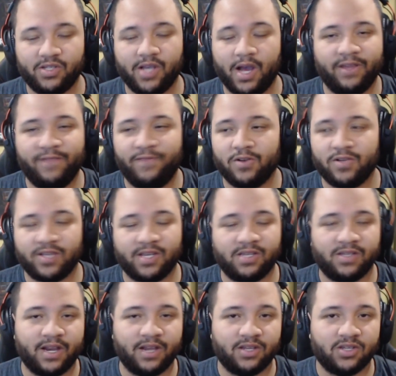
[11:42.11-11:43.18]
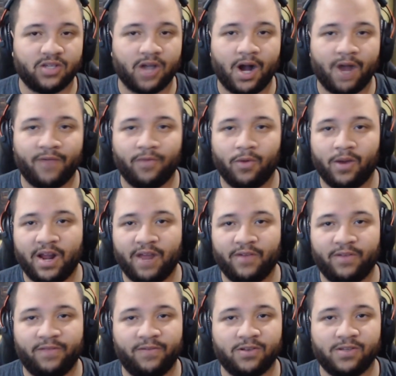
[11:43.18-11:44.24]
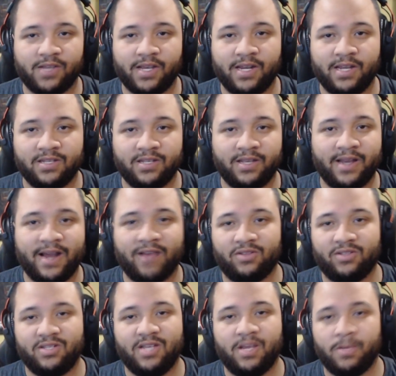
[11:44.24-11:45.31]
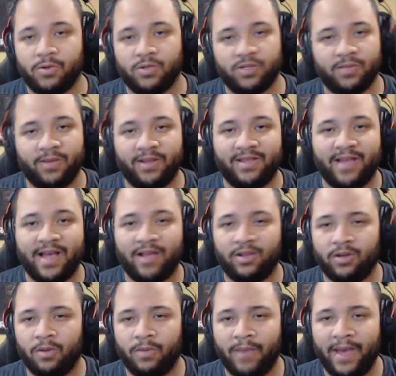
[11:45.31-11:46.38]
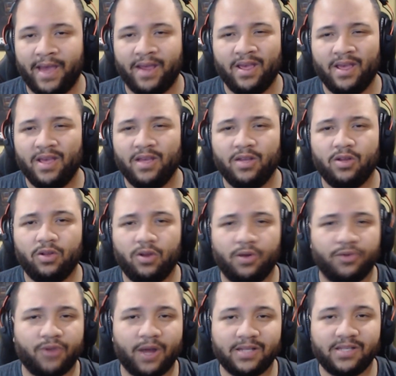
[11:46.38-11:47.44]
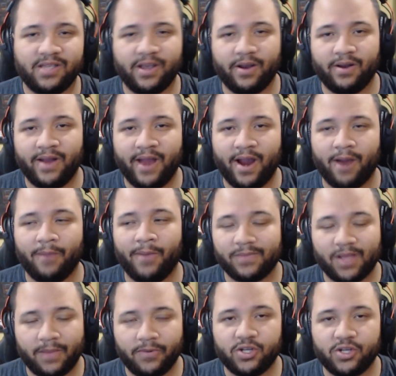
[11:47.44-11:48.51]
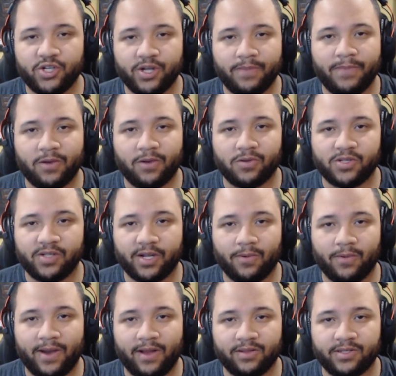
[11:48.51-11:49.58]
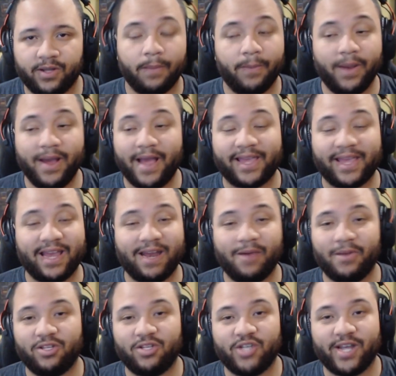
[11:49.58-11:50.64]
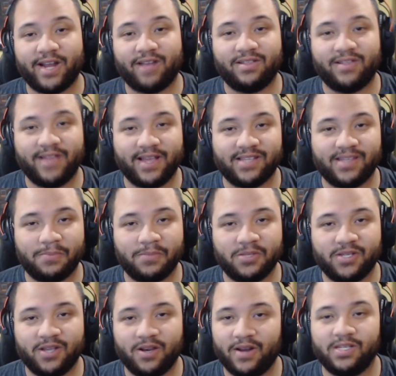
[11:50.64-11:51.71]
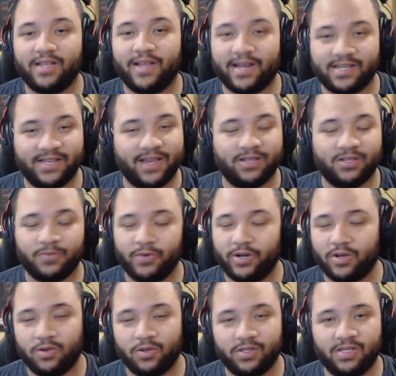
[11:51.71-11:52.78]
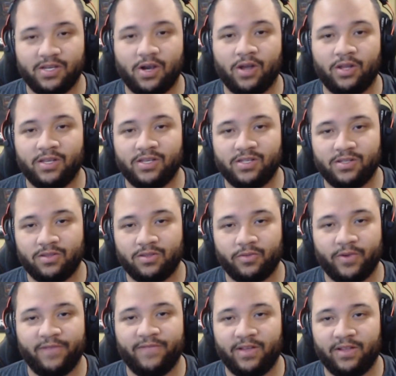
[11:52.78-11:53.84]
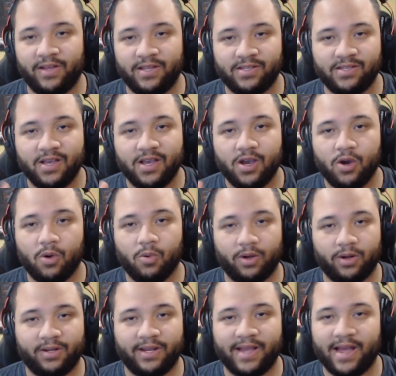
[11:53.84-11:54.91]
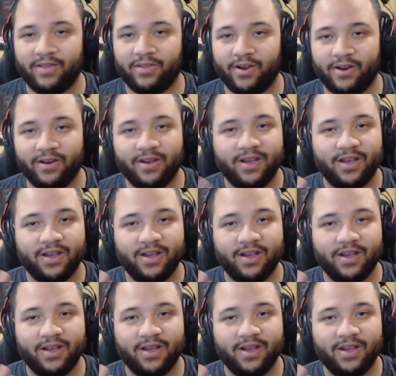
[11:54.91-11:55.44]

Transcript: So he feels like he's getting soft or whatever. He feels like he needs to get out the team or something like that a little bit. You know, little thoughts here and there, but I'm pretty sure Mick will stick around still. But I cannot wait to check out the next episode. Like I said, it's pretty cool to see all these three villains work together.